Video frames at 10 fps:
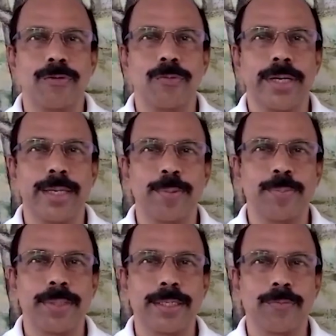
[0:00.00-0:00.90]
of Ayyappa
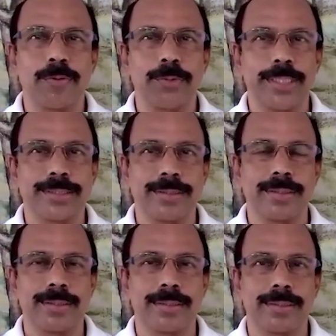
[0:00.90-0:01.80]
Paniker
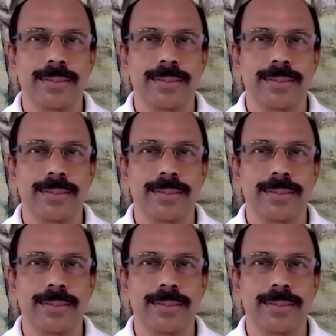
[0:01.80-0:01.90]
Foundation,